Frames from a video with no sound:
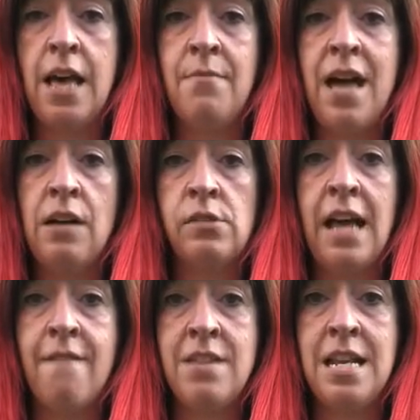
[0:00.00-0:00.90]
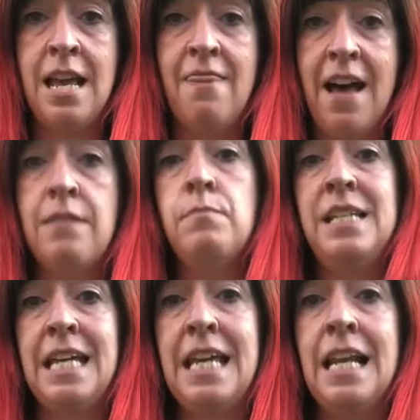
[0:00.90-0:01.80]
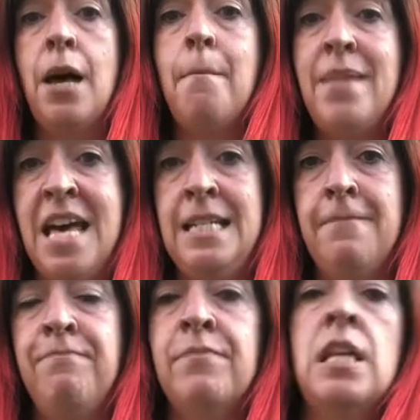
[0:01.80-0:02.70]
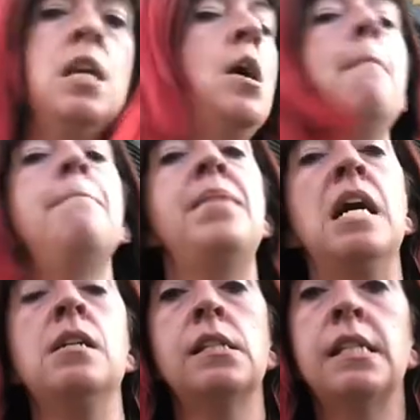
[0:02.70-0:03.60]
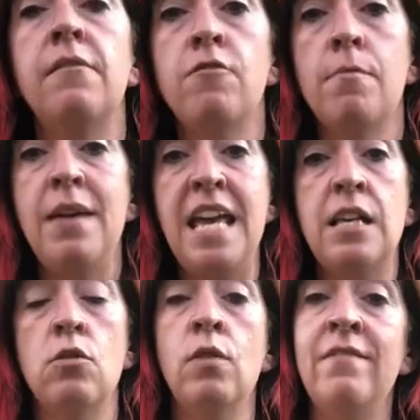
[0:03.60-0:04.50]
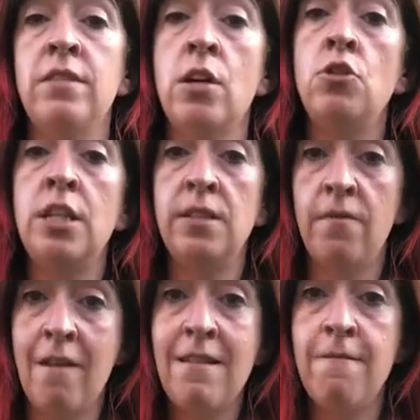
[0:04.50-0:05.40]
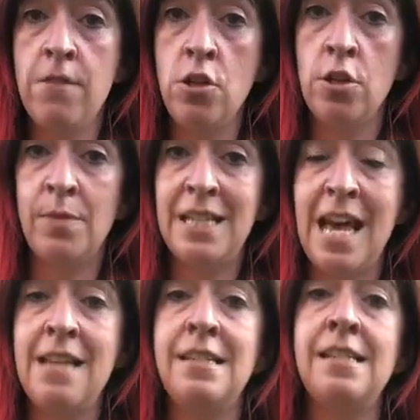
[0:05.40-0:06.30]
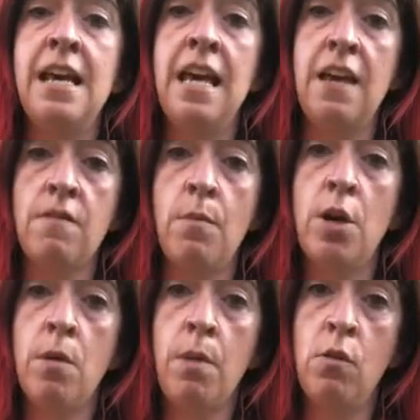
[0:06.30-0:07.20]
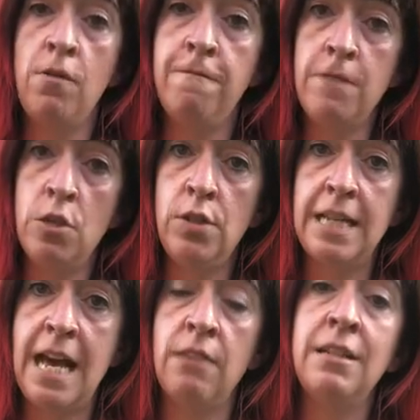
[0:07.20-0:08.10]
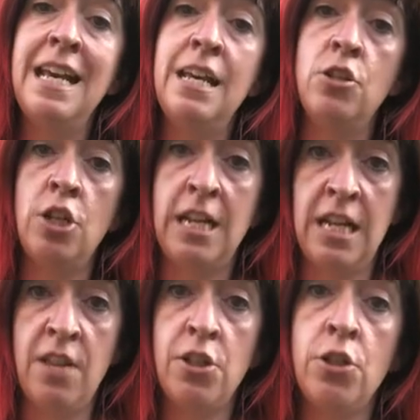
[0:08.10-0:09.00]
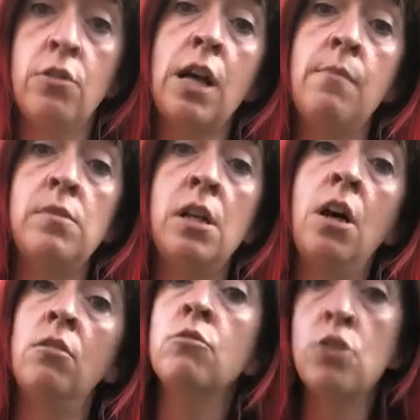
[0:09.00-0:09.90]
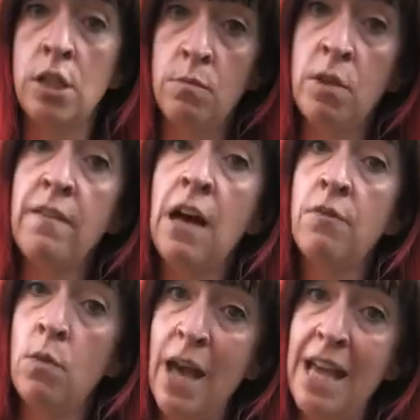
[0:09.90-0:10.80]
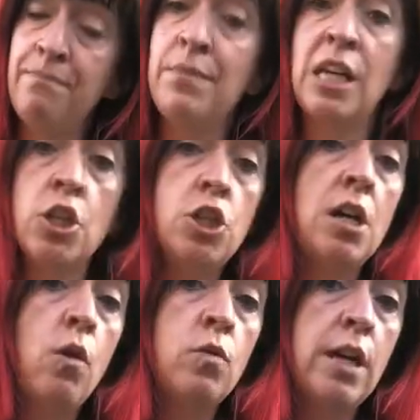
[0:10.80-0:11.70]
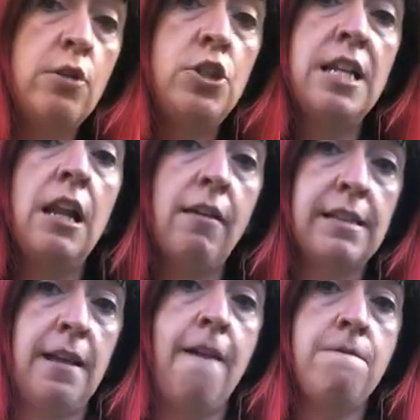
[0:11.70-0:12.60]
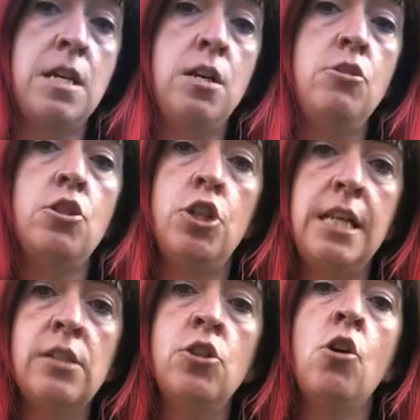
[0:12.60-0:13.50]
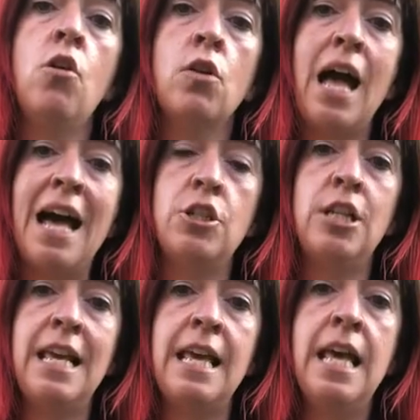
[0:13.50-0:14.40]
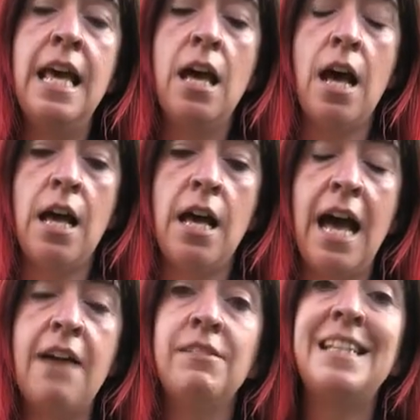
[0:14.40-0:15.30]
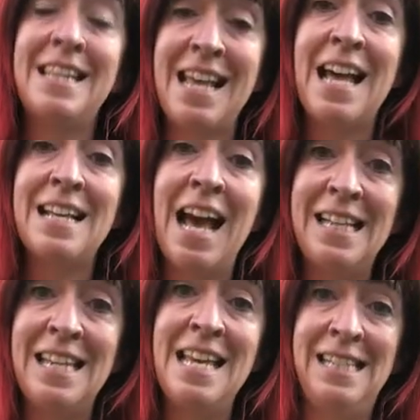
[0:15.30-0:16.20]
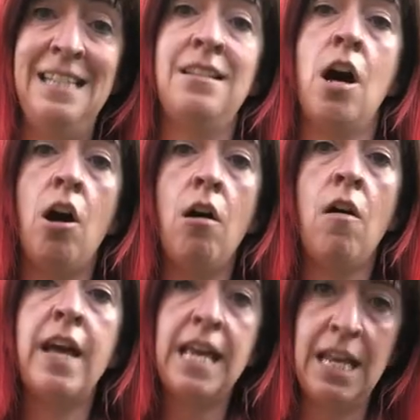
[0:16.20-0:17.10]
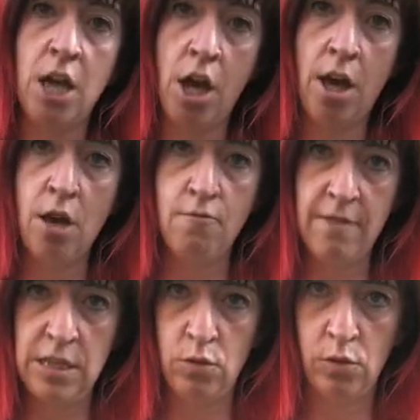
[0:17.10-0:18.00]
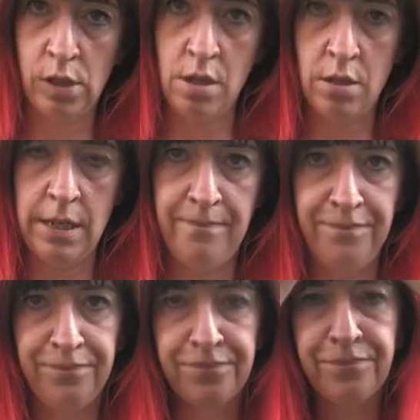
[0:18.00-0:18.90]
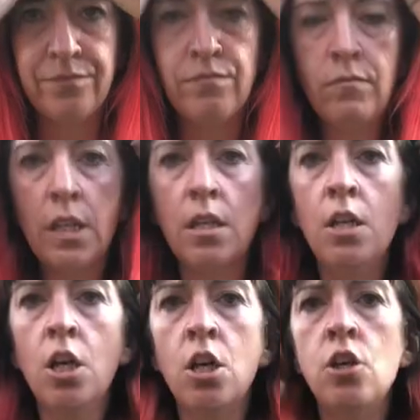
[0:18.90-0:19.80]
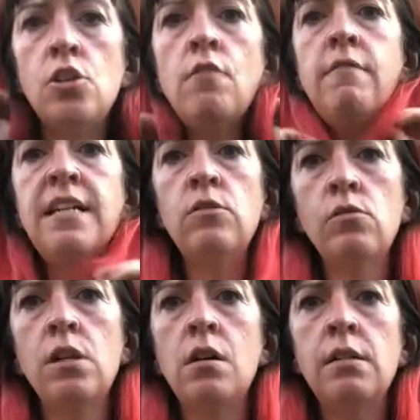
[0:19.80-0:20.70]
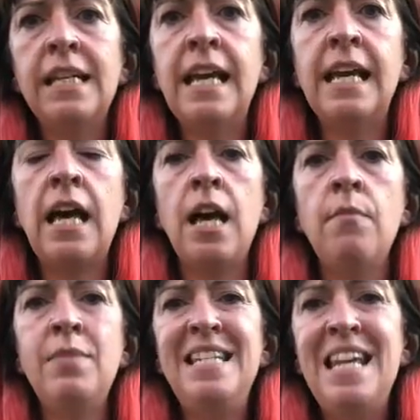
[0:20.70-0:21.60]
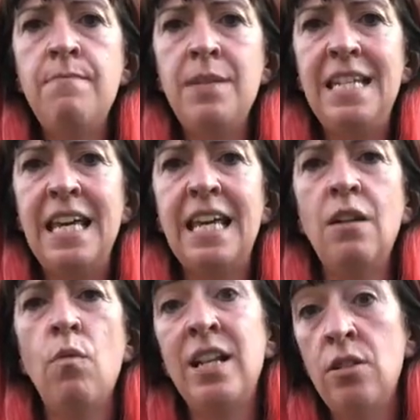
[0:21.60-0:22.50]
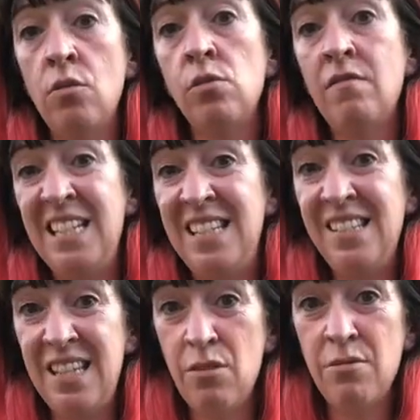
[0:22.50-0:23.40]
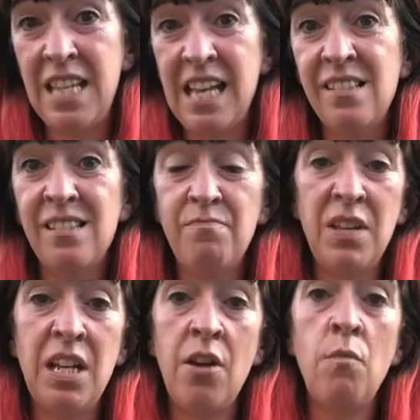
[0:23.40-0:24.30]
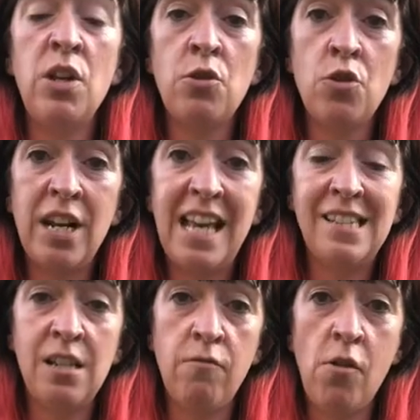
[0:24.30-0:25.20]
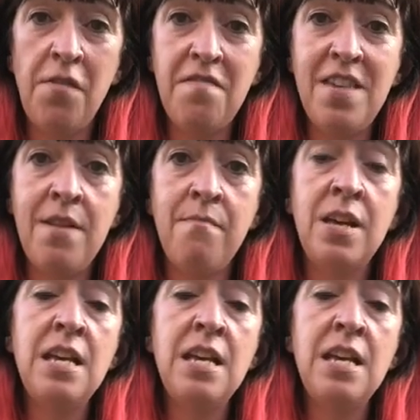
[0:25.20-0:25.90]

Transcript: else having that particular bed. But for a beagle, even though she's very food obsessed, if I put a bowl of food down, another dog comes along, she'll move out of the way, because although she likes her food, she's not actually isn't high in her resource guarding. So resource guarding, in particular when dogs obviously steal things, you know, when you're trying to get stuff off of them,